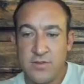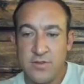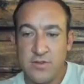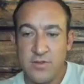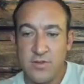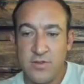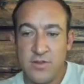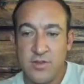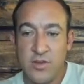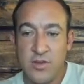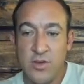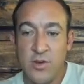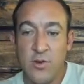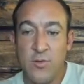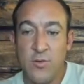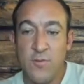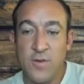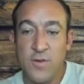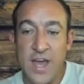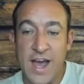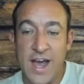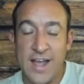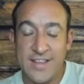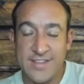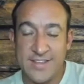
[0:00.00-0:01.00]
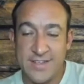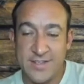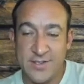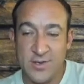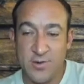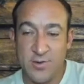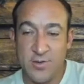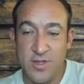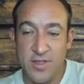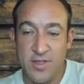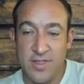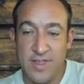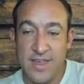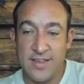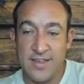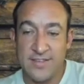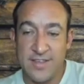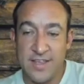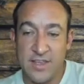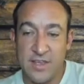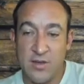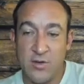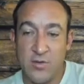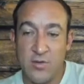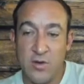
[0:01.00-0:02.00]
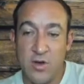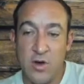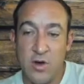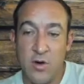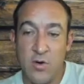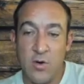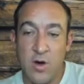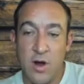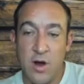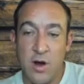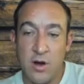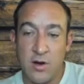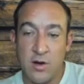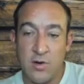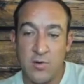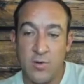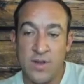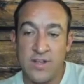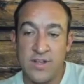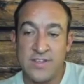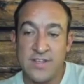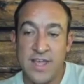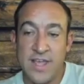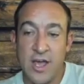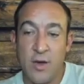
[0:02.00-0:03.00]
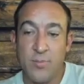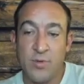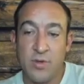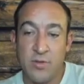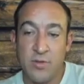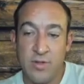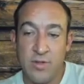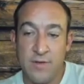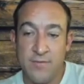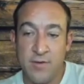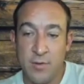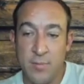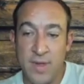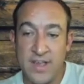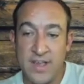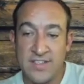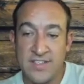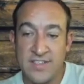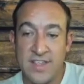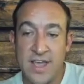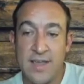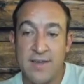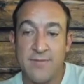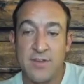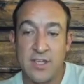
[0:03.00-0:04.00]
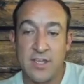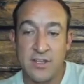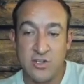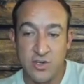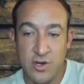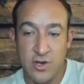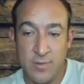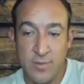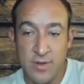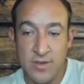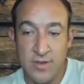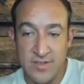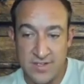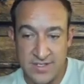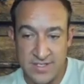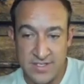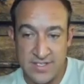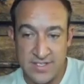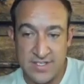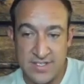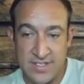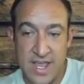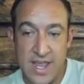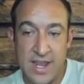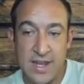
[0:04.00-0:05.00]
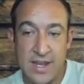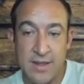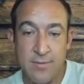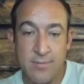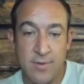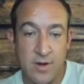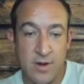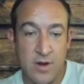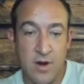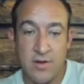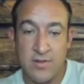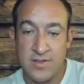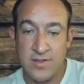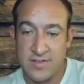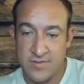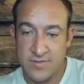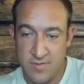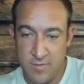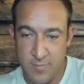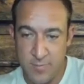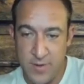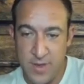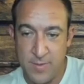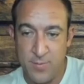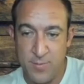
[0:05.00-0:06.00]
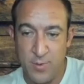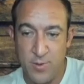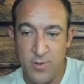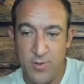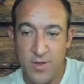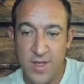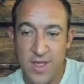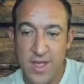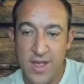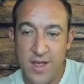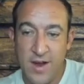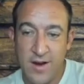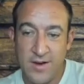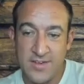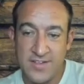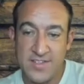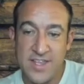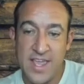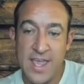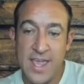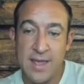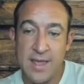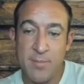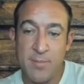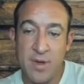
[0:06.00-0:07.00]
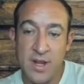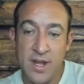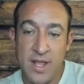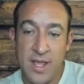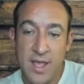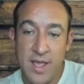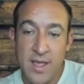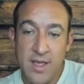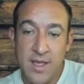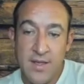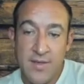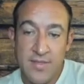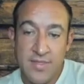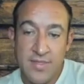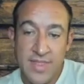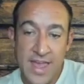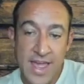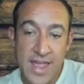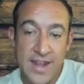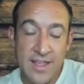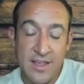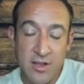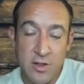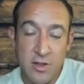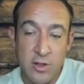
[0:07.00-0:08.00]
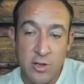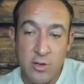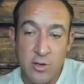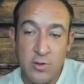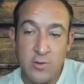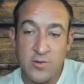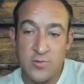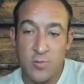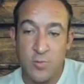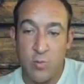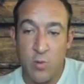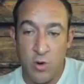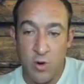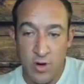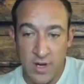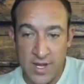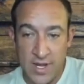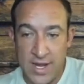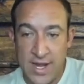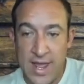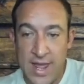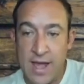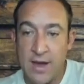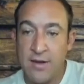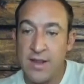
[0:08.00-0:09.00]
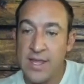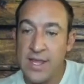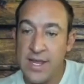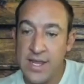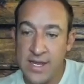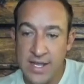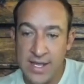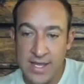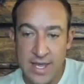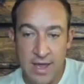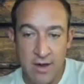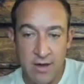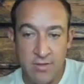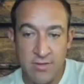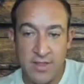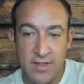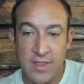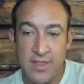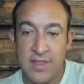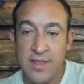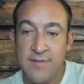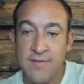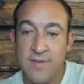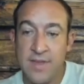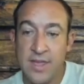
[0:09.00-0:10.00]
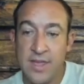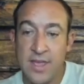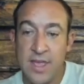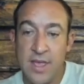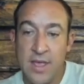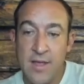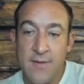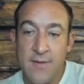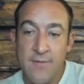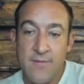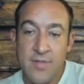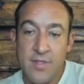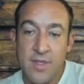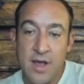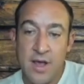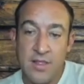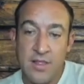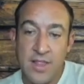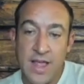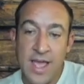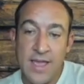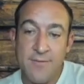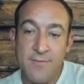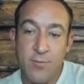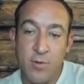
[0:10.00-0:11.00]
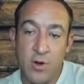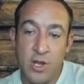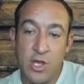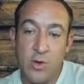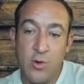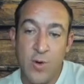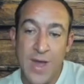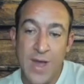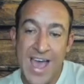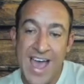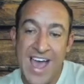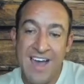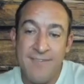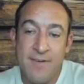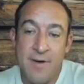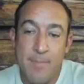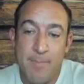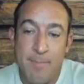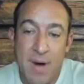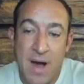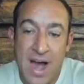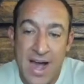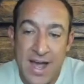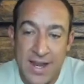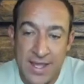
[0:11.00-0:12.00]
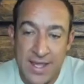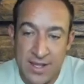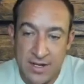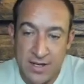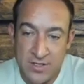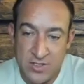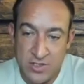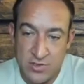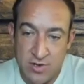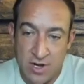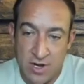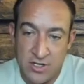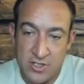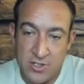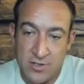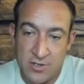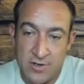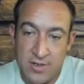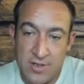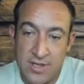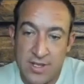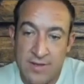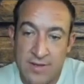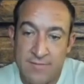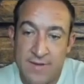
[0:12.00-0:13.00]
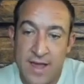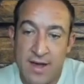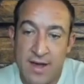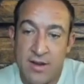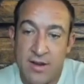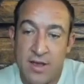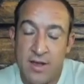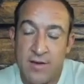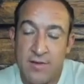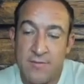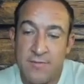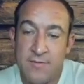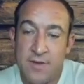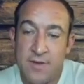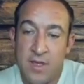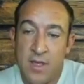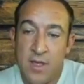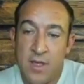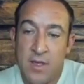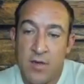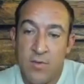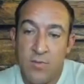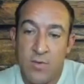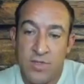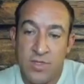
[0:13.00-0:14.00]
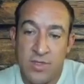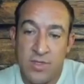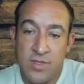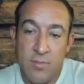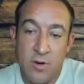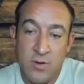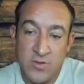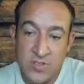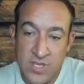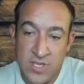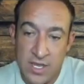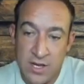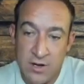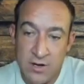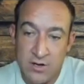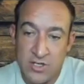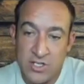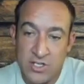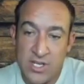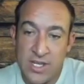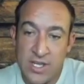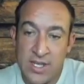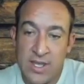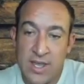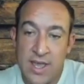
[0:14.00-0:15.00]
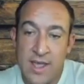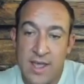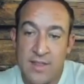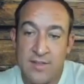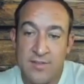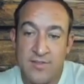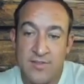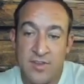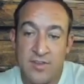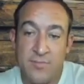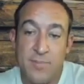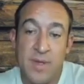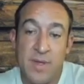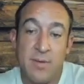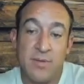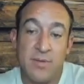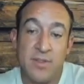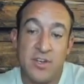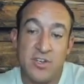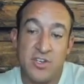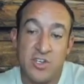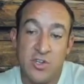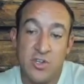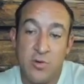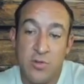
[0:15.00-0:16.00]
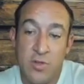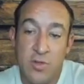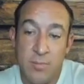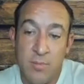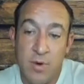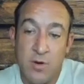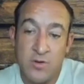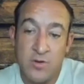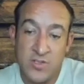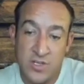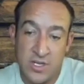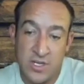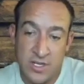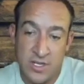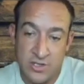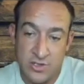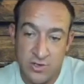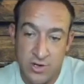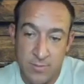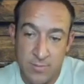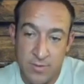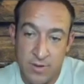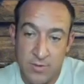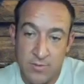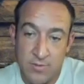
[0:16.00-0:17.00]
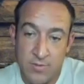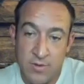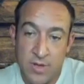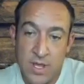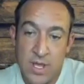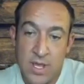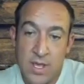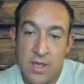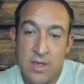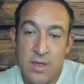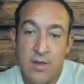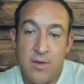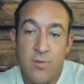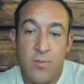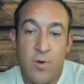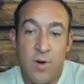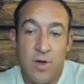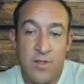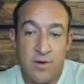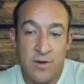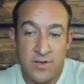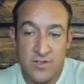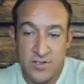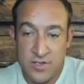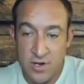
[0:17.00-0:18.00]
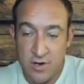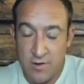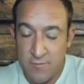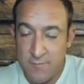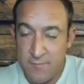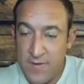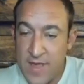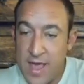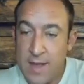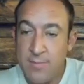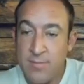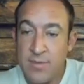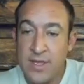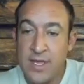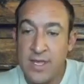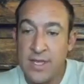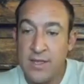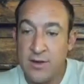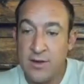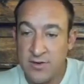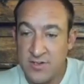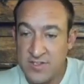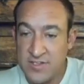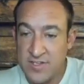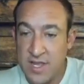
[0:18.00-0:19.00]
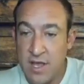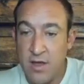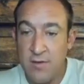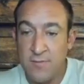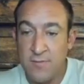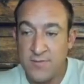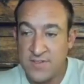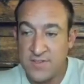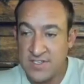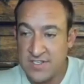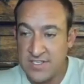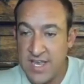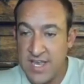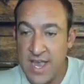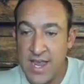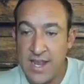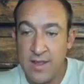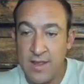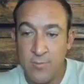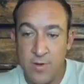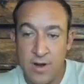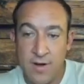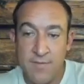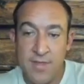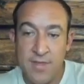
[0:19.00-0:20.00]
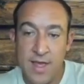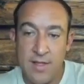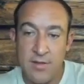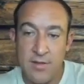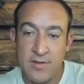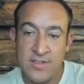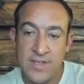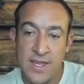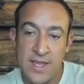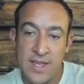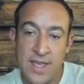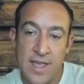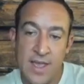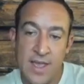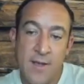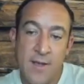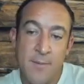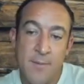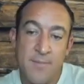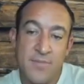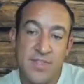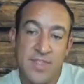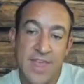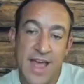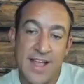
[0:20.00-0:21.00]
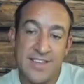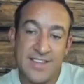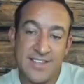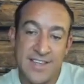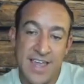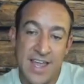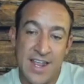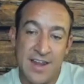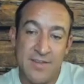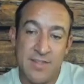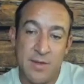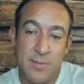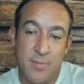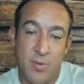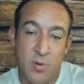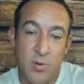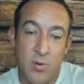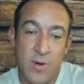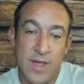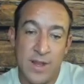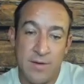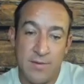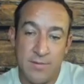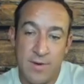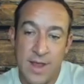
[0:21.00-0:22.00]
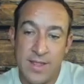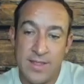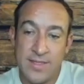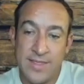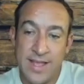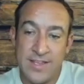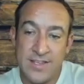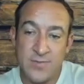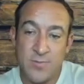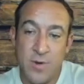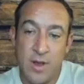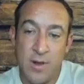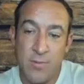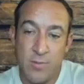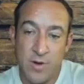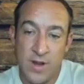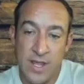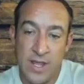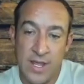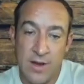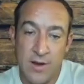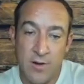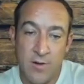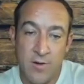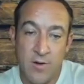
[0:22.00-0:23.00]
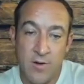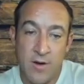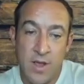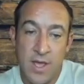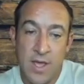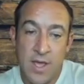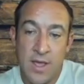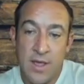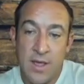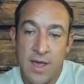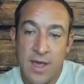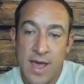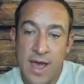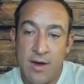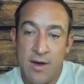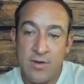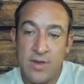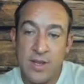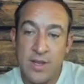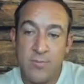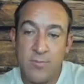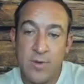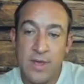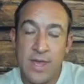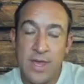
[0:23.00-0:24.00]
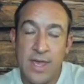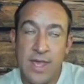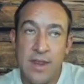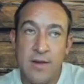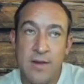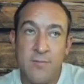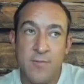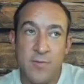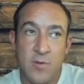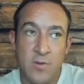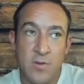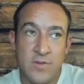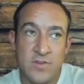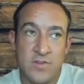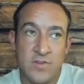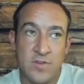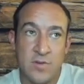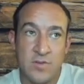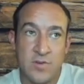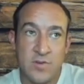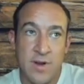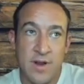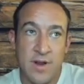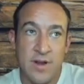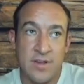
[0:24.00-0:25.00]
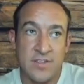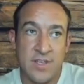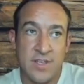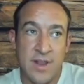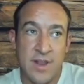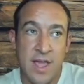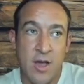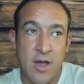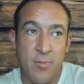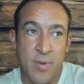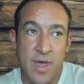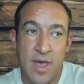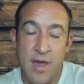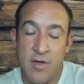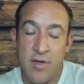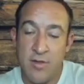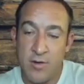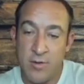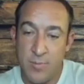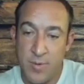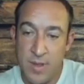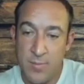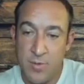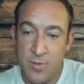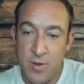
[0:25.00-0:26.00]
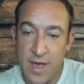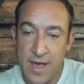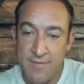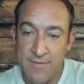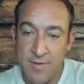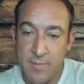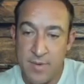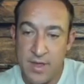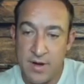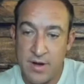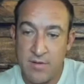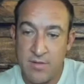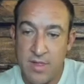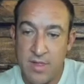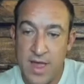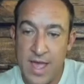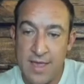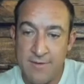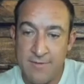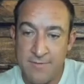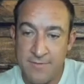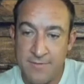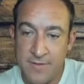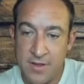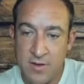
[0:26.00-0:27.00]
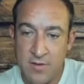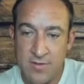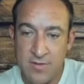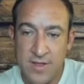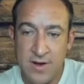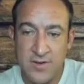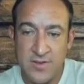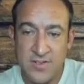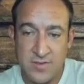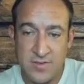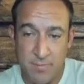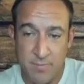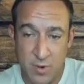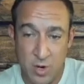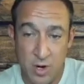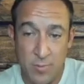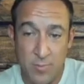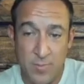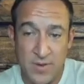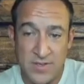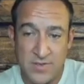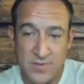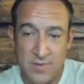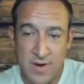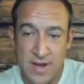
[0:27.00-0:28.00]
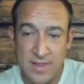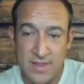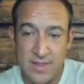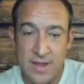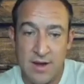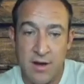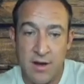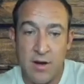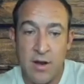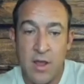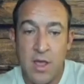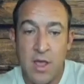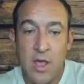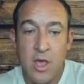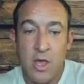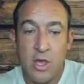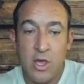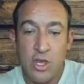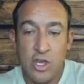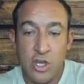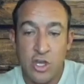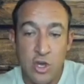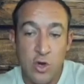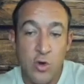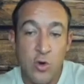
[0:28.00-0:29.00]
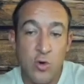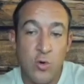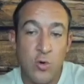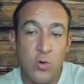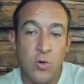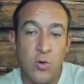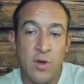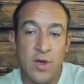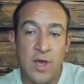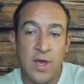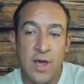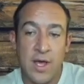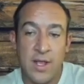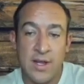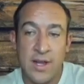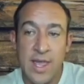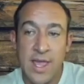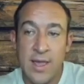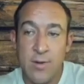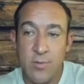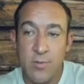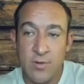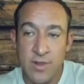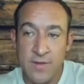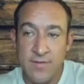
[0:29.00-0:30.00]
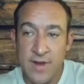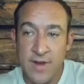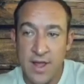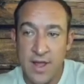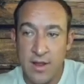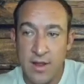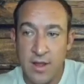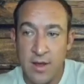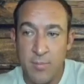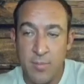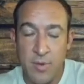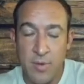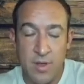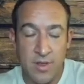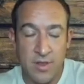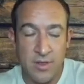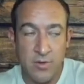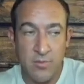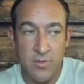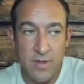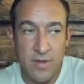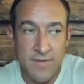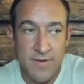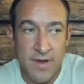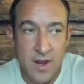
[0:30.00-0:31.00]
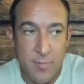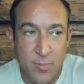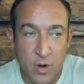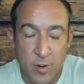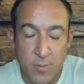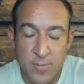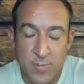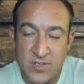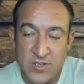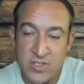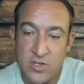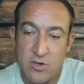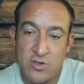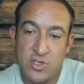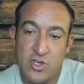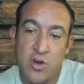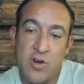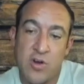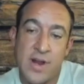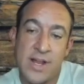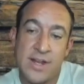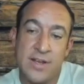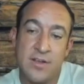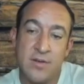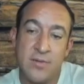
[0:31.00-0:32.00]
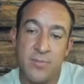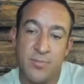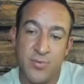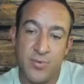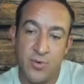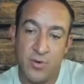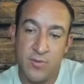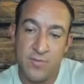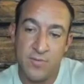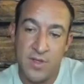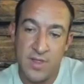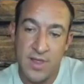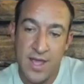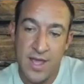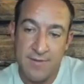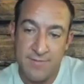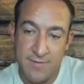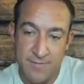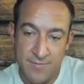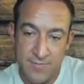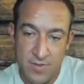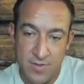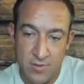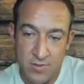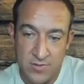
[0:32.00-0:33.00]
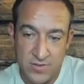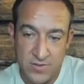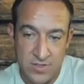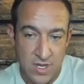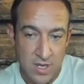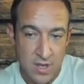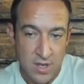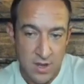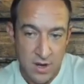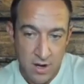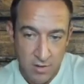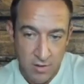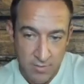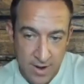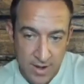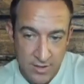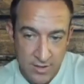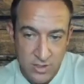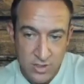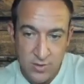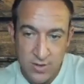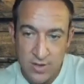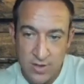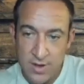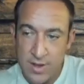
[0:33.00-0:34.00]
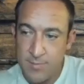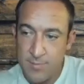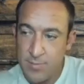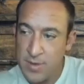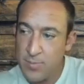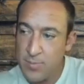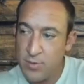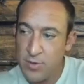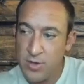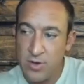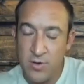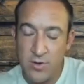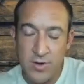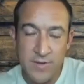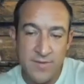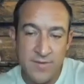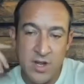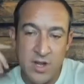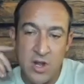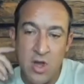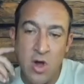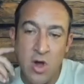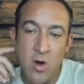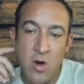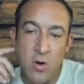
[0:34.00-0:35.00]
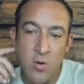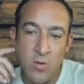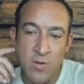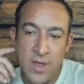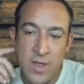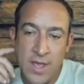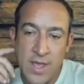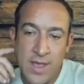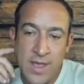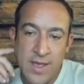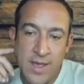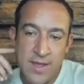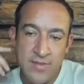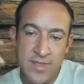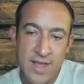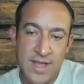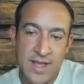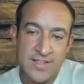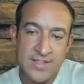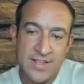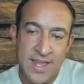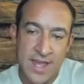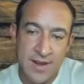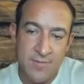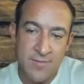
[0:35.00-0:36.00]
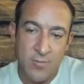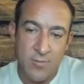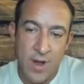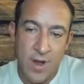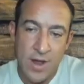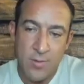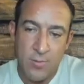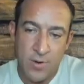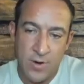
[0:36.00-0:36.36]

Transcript: you've got to do the things that are going to help you live your best life, contribute to society, regardless of what people are saying. But that includes working out, eating healthy, living a life where you have a body and a structure to live out of with the most energy and to be able to do the most to contribute, whether it's to your family, yourself, society, whatever that looks like. That's kind of the point, right? That's why we're here. How can we influence those around us and help other people have a better life? There's some purpose right there. You, Nate, you live out a purpose. You're trying to improve the life of those around you and people you don't even know. And that's kind of why we're